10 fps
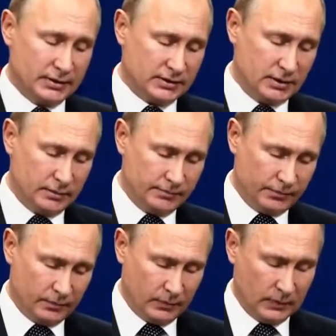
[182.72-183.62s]

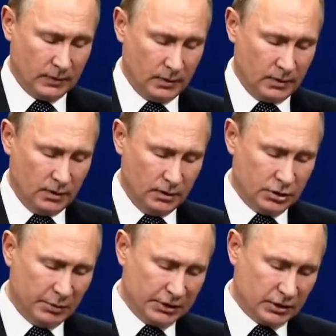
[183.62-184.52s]
anti-missile defense system.
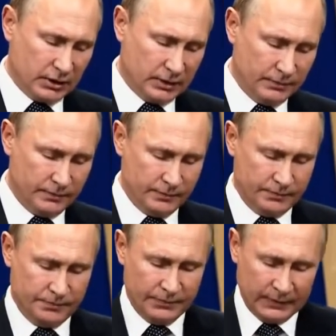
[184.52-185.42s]
It's the
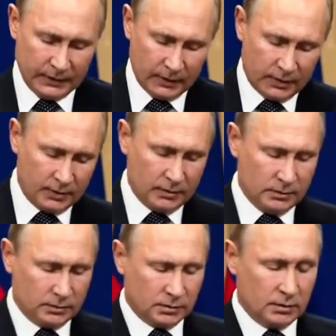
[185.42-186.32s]
implementation
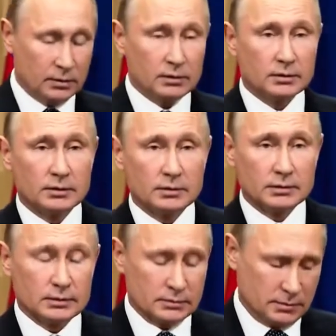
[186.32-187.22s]
issues with the INF
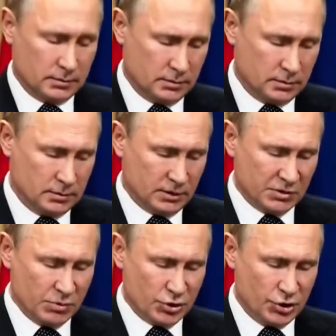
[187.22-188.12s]
Treaty.
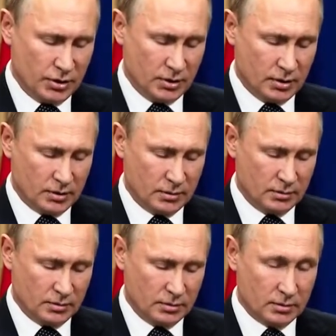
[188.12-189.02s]
And of
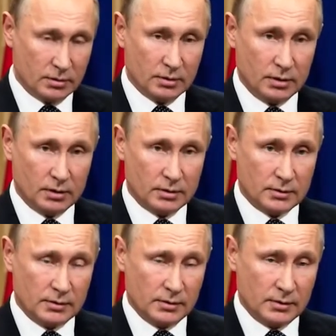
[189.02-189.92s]
course, the
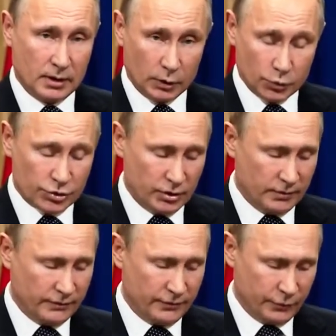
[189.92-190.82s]
agenda of
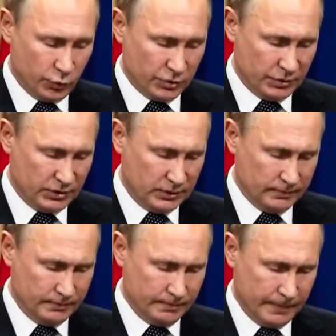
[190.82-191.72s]

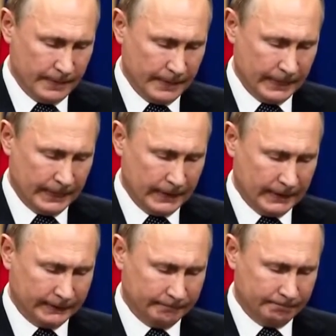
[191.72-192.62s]
non-placement of weapons in
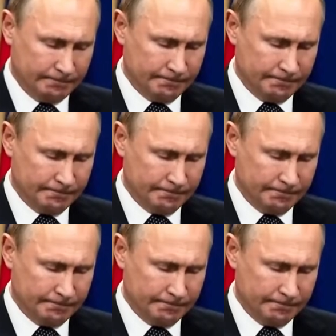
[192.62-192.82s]
space.